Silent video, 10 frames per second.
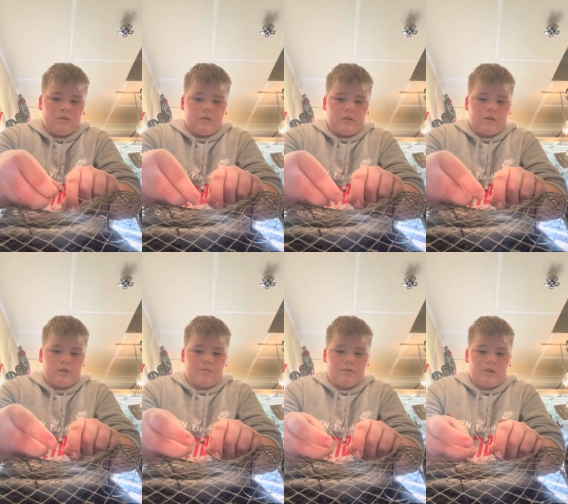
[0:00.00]
you can
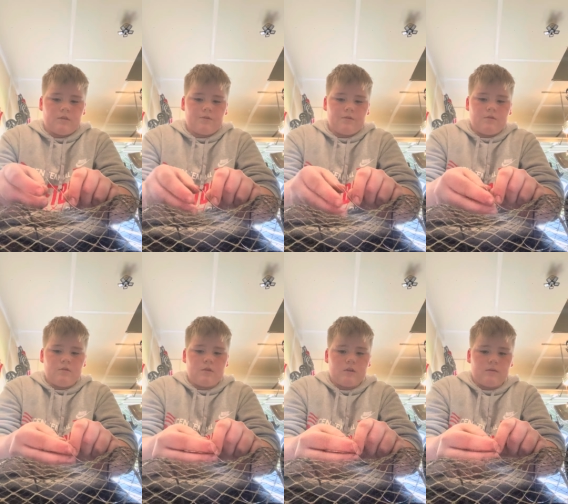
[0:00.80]
just put it through
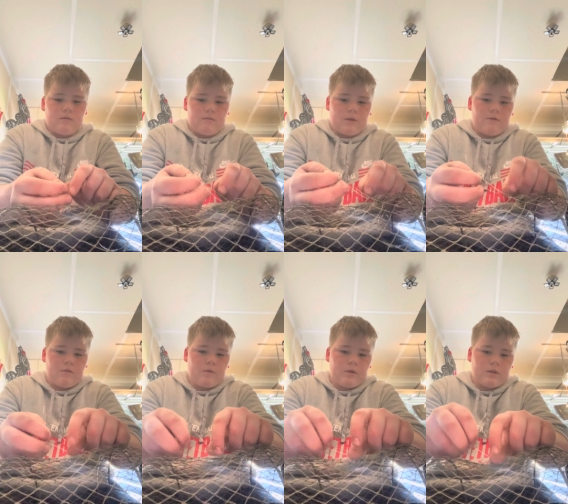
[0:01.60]
um, a few
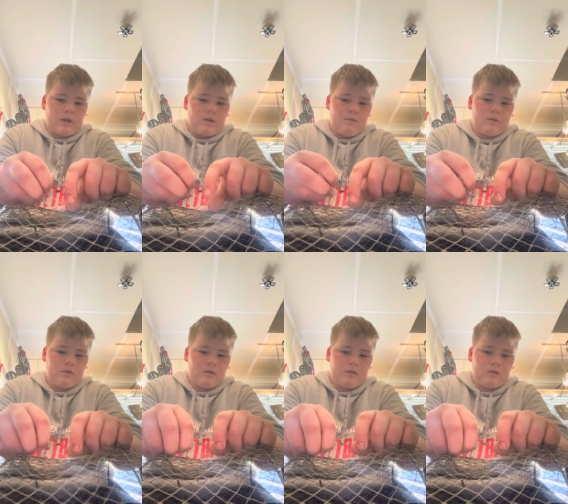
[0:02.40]
more times